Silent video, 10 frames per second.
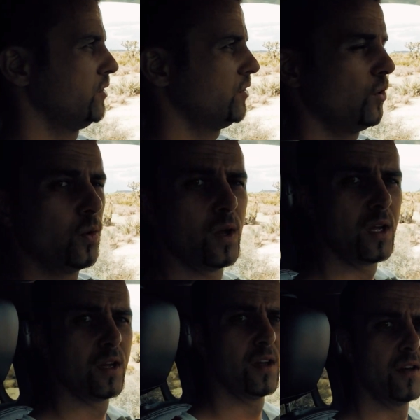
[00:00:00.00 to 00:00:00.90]
So
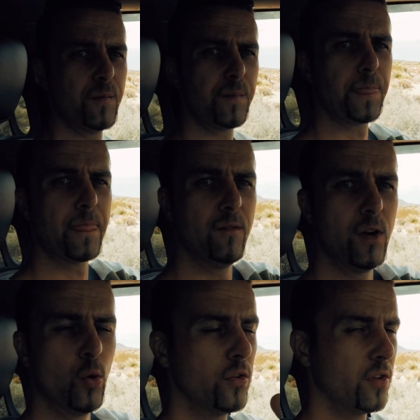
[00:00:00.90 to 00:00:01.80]

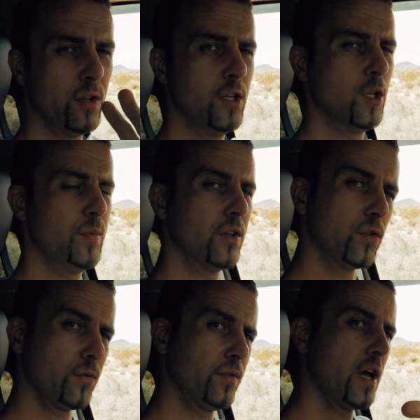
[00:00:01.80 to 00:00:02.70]
there was a little bit
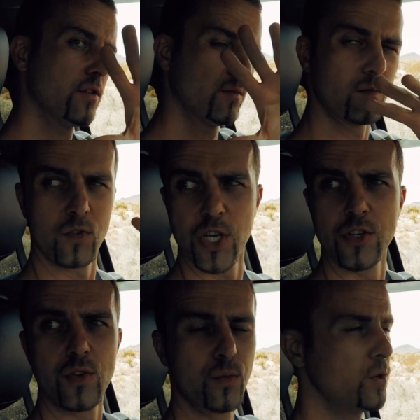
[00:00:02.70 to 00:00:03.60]
of that
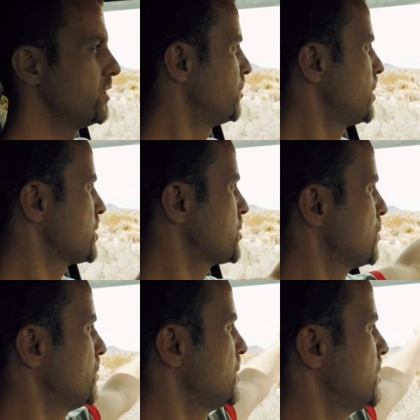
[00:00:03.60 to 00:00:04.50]
change of wind direction
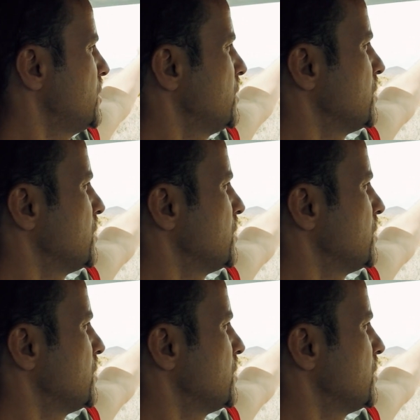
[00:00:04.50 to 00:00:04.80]
over there.